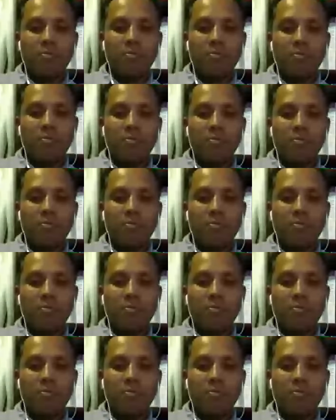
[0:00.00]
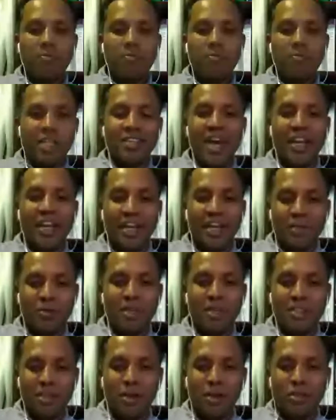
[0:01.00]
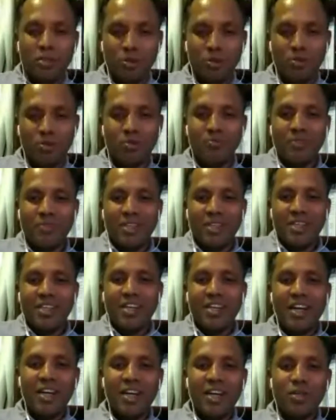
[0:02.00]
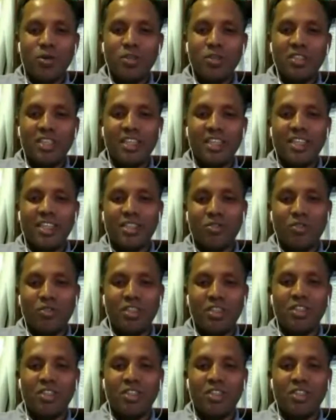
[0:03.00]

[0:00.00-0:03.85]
Of course, that is what is I advise also. I don't say that